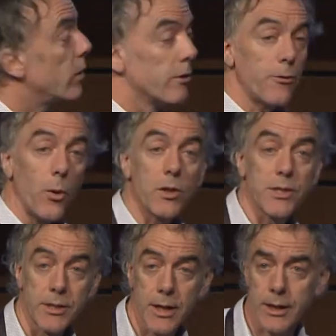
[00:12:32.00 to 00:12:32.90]
we had a focused
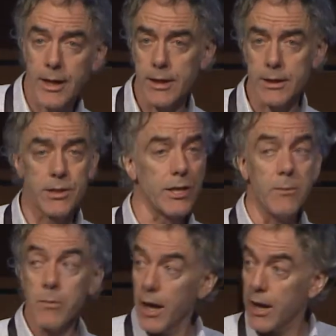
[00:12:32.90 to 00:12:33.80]
and dedicated
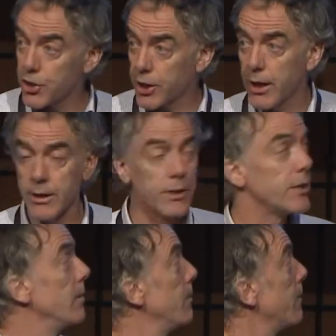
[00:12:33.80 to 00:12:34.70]
team, educated
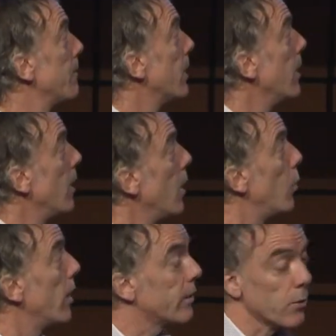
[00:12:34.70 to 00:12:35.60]
team.
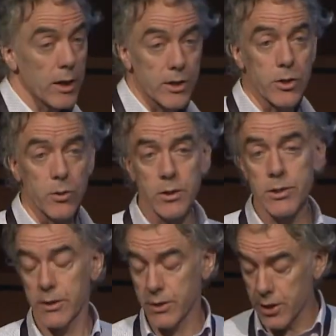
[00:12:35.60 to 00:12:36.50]
We had the right tools,
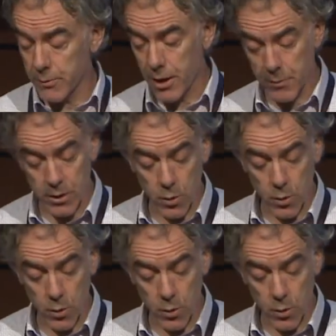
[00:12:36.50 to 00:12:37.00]
and the SIEM came in